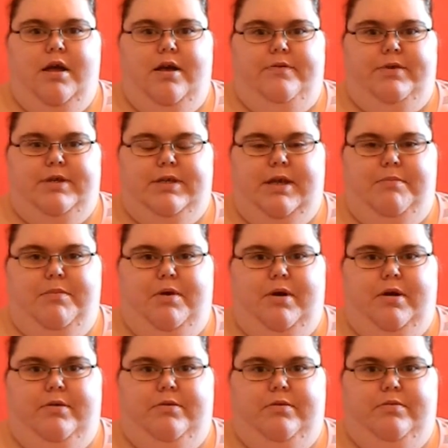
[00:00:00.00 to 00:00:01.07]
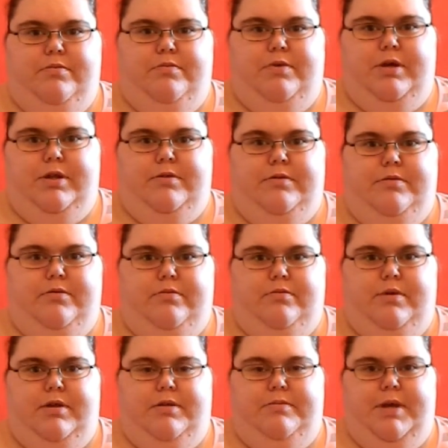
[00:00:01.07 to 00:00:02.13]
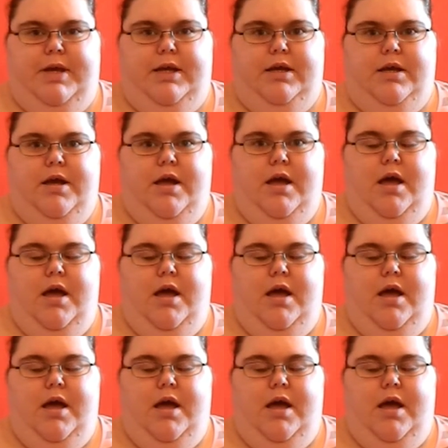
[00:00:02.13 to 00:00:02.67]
of December with me,